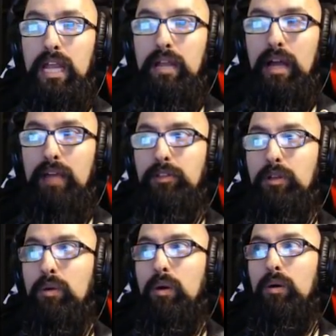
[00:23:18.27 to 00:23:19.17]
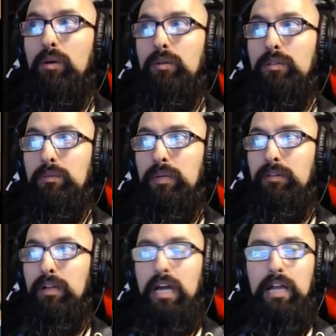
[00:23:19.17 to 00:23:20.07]
way... I have to go all the way
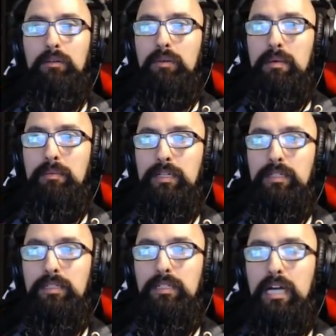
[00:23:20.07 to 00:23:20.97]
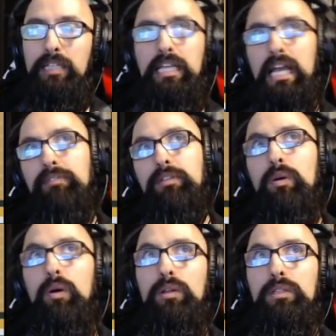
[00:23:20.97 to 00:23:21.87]
around. I don't remember. I think I have to
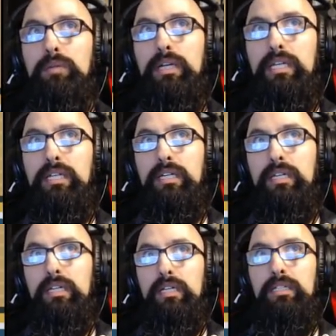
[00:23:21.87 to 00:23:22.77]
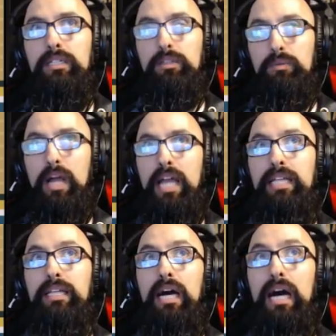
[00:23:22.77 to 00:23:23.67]
go all the way to the
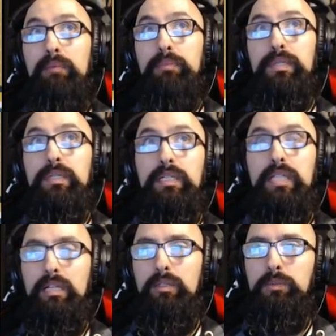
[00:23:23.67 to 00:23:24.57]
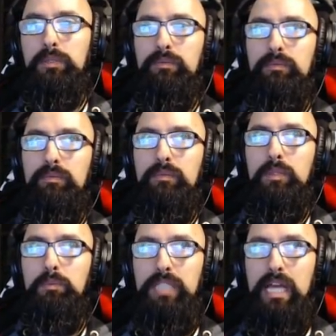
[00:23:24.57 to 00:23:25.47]
right, up, then it loops
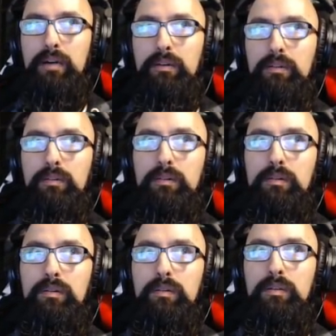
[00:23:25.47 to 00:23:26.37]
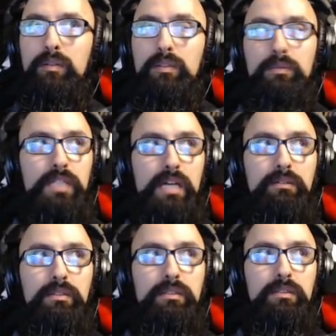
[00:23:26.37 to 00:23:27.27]
loops down. Loops
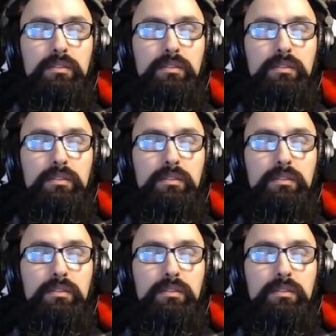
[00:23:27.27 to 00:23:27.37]
down?